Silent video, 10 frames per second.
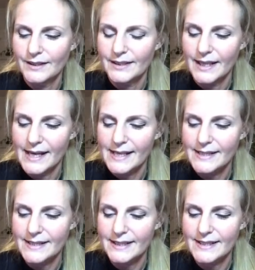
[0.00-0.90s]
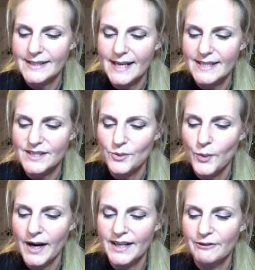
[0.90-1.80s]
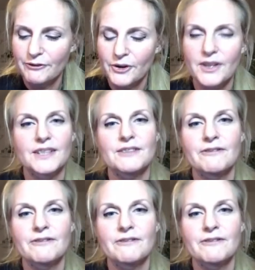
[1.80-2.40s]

Yes, it says waiting for the